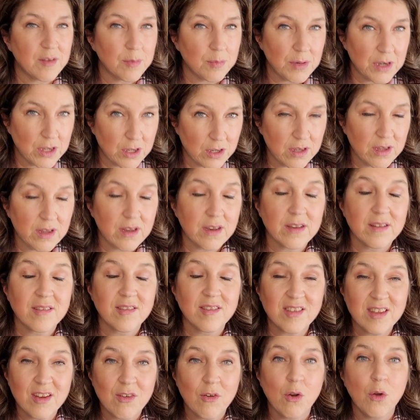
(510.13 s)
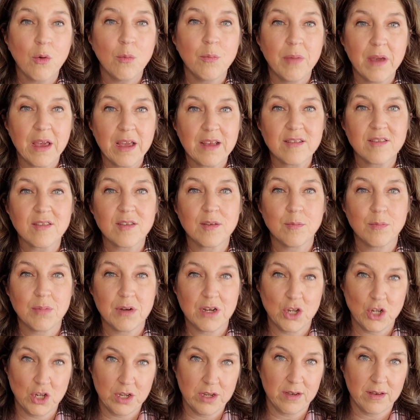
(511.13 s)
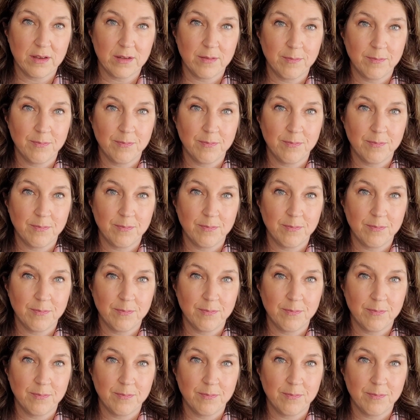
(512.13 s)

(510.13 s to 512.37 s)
budget